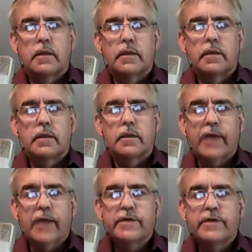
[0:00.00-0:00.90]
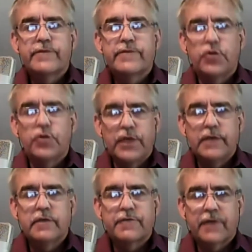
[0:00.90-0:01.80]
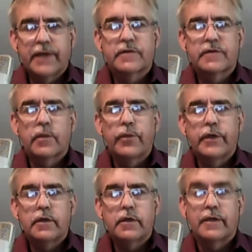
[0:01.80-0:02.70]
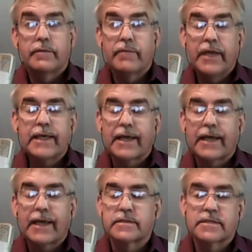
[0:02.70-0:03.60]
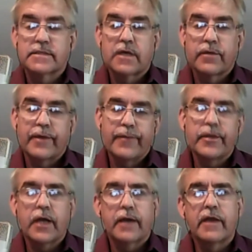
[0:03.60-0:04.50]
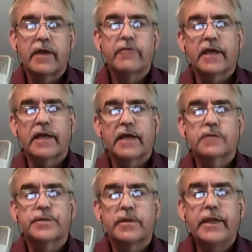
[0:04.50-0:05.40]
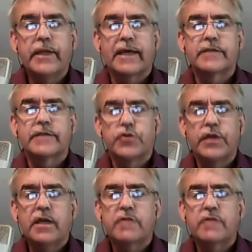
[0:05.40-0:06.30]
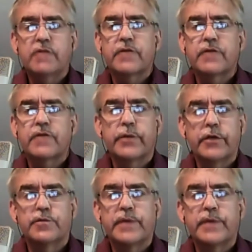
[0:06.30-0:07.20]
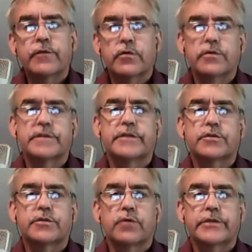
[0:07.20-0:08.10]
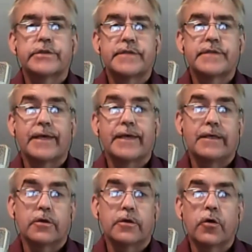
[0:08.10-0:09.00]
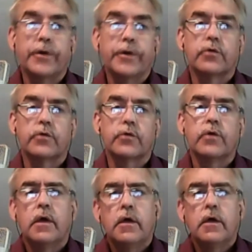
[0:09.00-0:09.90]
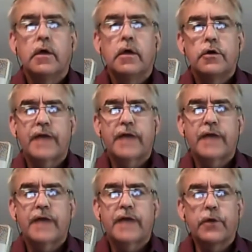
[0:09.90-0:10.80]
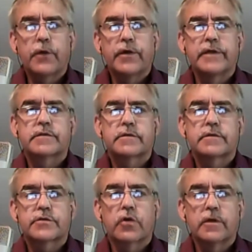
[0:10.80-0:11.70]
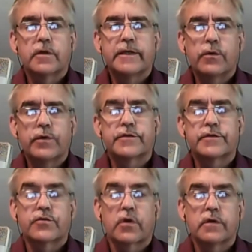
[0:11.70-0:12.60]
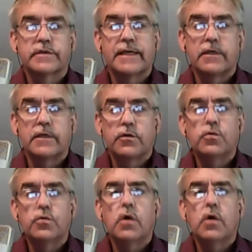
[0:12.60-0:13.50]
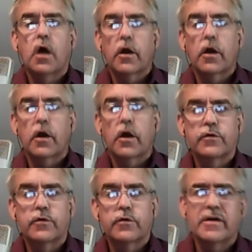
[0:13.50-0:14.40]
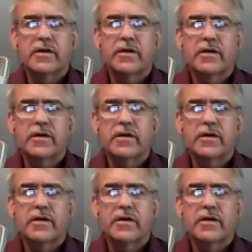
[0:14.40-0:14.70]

I believe that you need to find somebody, in many cases, now maybe not in every case, but in many cases, you need to find somebody who's been through situations that you're going through, who's had experience struggling with the struggles that you are going through, because